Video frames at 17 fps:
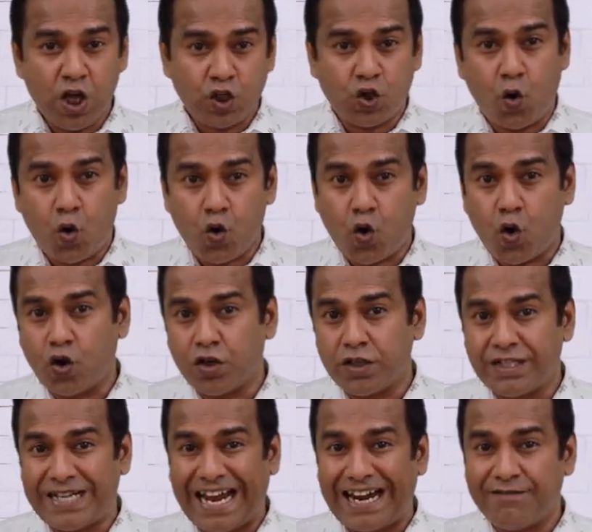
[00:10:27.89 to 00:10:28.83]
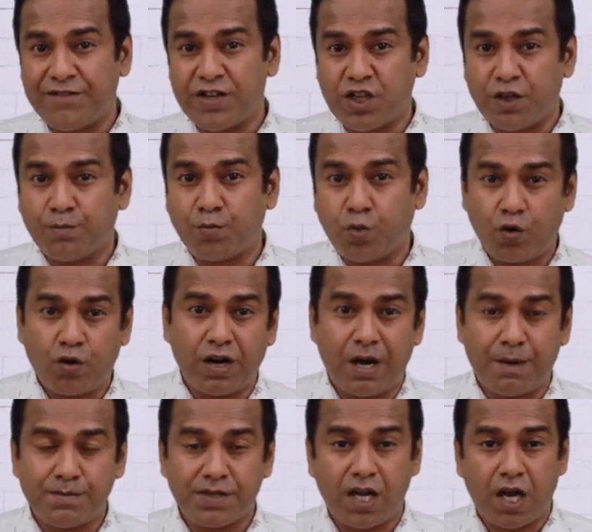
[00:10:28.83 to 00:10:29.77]
so-called television
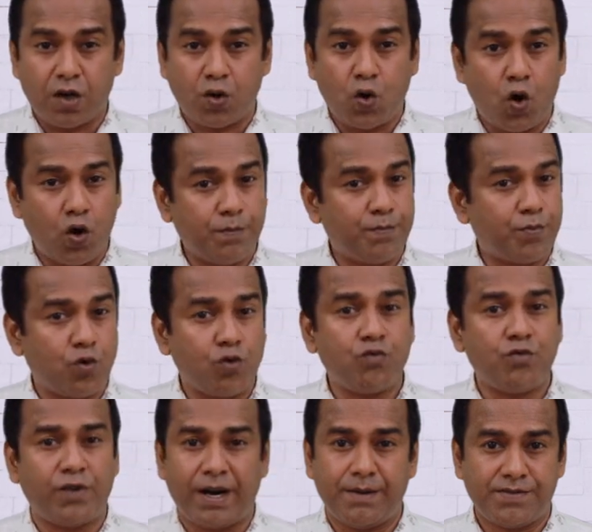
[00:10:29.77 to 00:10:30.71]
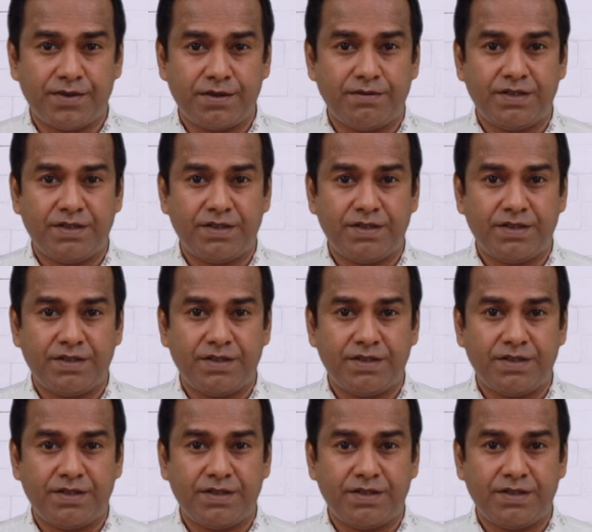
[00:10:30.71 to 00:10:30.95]
programs are called programs.